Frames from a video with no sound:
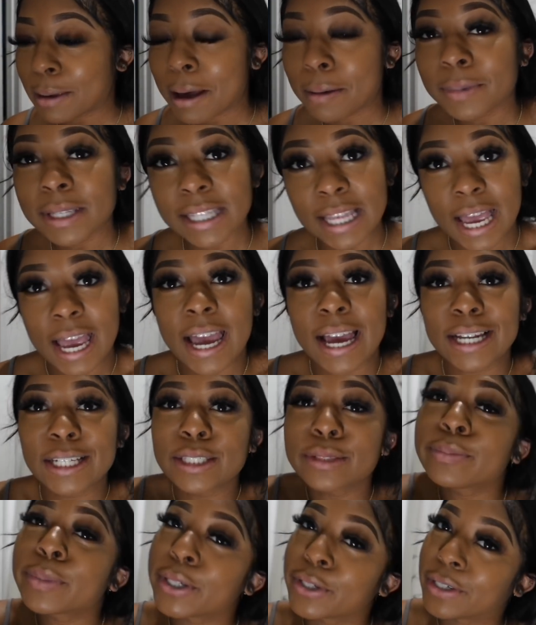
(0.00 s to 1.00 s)
I'm a
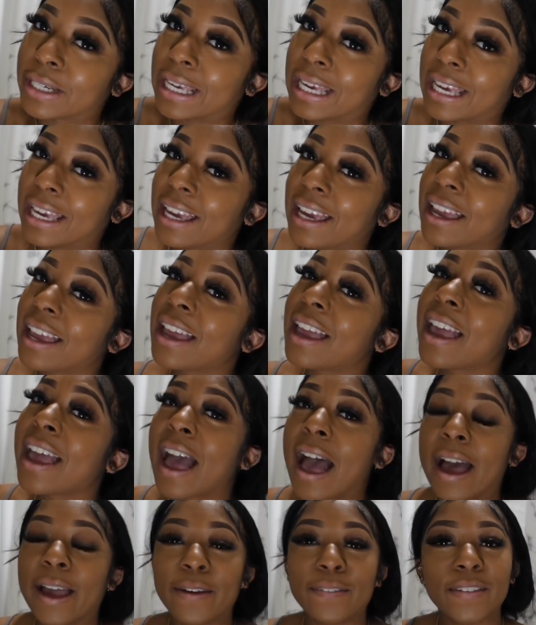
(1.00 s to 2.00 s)
Sag, period.
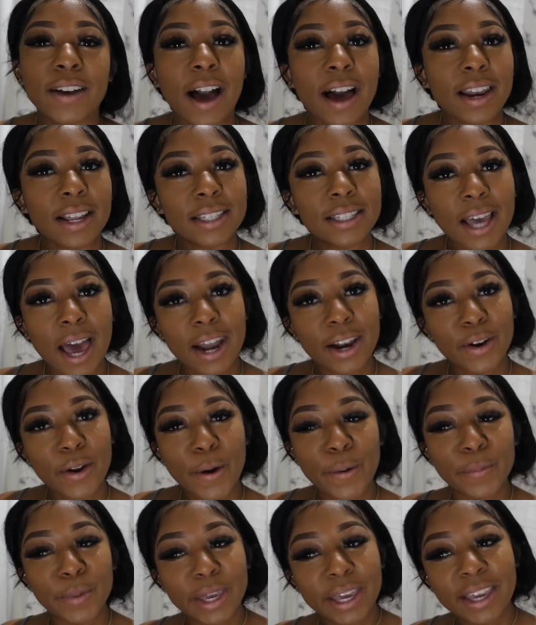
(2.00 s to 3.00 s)
I even got it tatted
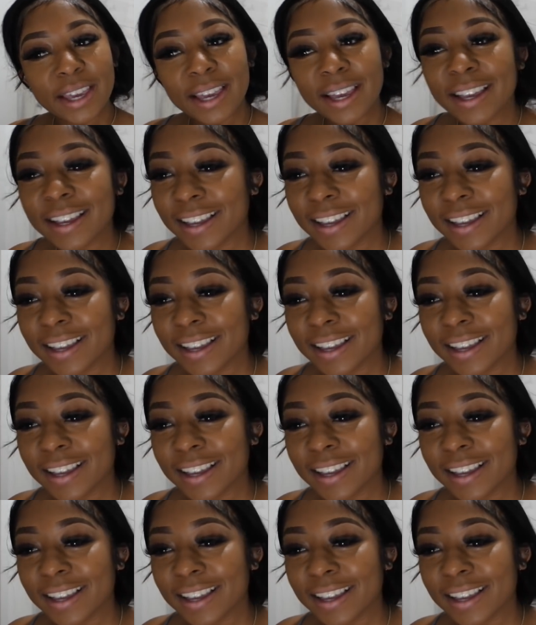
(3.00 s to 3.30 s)
on me.